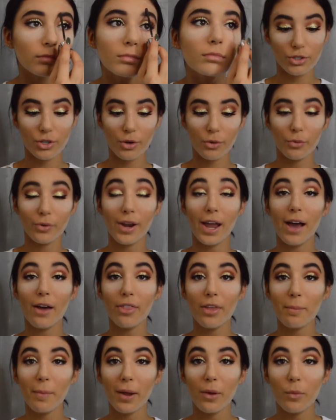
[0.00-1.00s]
So now
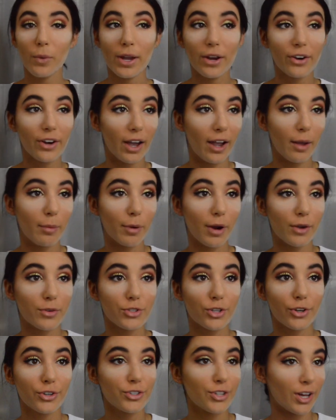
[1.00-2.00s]
that my weird
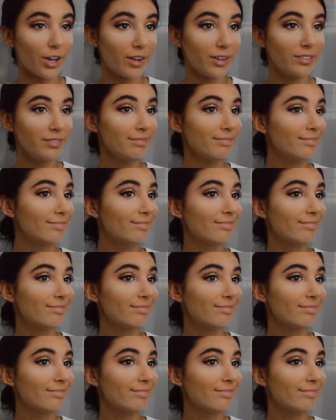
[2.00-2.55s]
eyebrows are done,